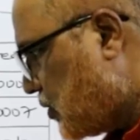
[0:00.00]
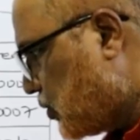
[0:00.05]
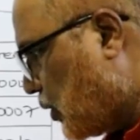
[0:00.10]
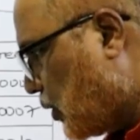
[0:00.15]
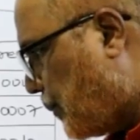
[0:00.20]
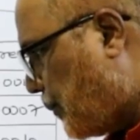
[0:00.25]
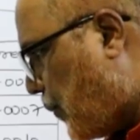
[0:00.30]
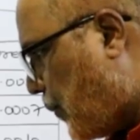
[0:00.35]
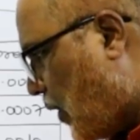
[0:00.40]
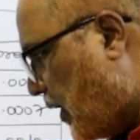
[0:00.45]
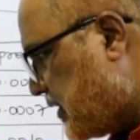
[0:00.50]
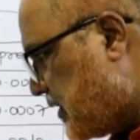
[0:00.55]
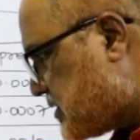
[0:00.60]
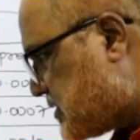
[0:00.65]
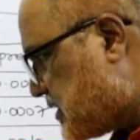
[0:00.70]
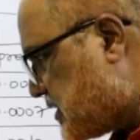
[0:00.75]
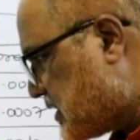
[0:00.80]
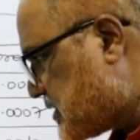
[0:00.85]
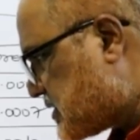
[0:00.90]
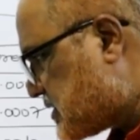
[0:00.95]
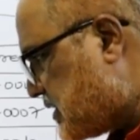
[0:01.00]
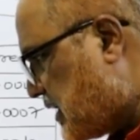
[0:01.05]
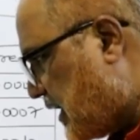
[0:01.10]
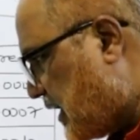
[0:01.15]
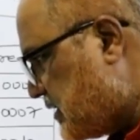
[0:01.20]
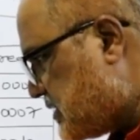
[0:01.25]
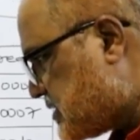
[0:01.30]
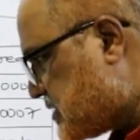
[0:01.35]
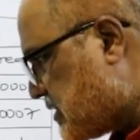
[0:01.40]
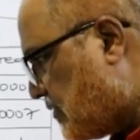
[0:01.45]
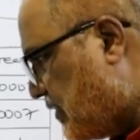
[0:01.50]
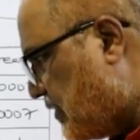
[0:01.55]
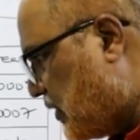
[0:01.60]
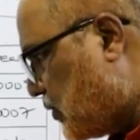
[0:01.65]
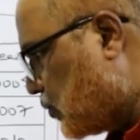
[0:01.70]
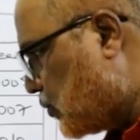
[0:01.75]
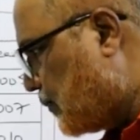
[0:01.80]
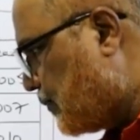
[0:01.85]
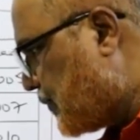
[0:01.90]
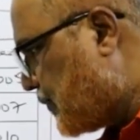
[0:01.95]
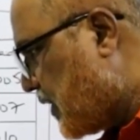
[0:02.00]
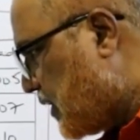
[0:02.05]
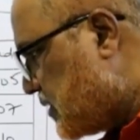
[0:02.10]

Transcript: So 0.6972.